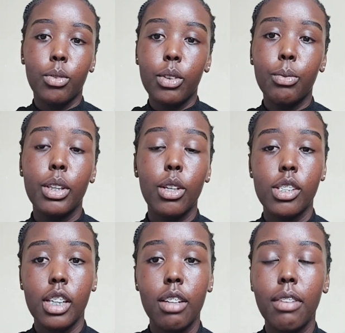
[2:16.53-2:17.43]
with
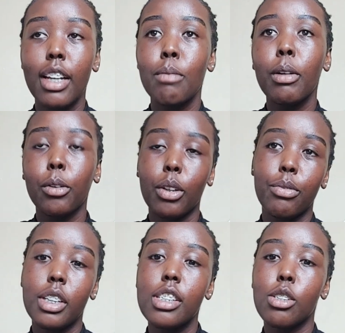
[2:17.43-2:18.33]
yourself, and make sure your
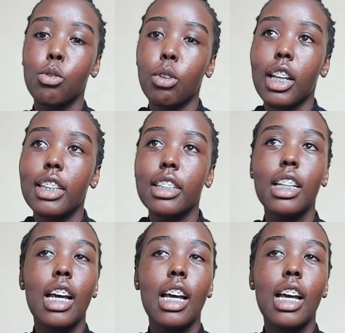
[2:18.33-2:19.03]
friends know that